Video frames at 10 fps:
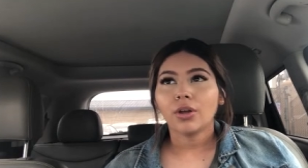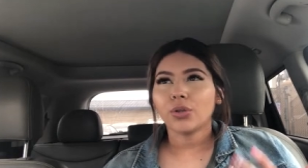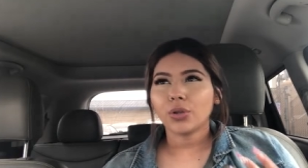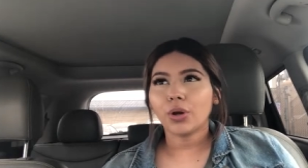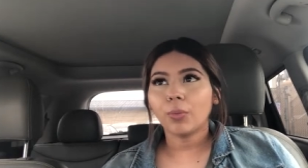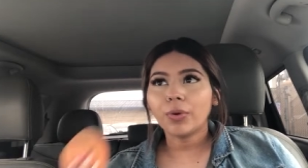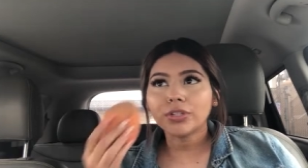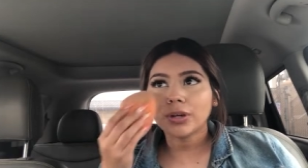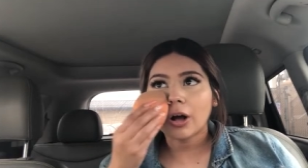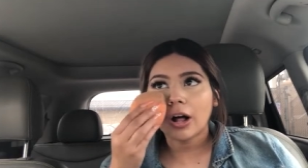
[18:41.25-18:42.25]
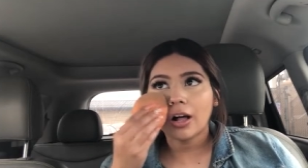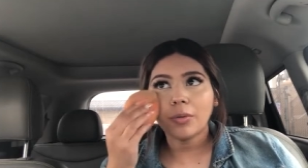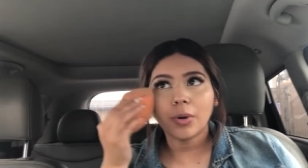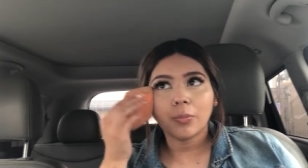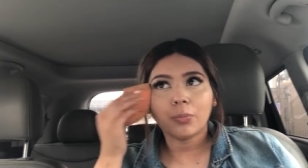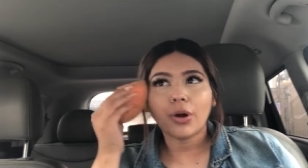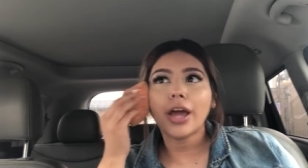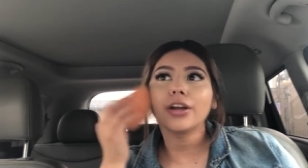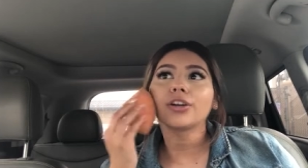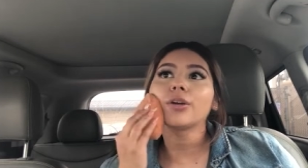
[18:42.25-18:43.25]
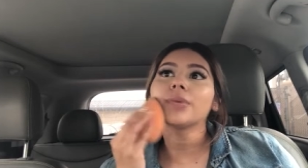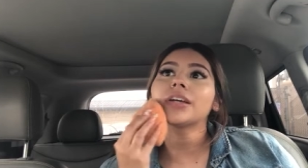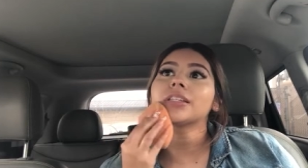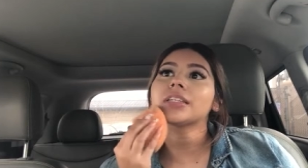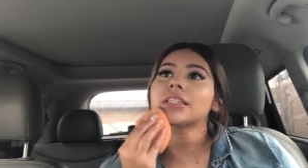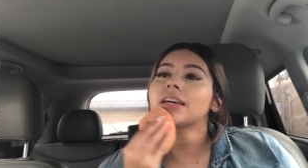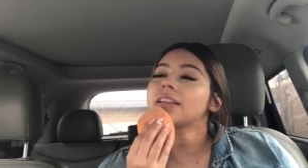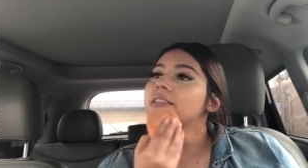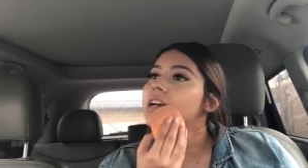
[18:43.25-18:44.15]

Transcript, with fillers: you know, but to call him a predator because he's hit,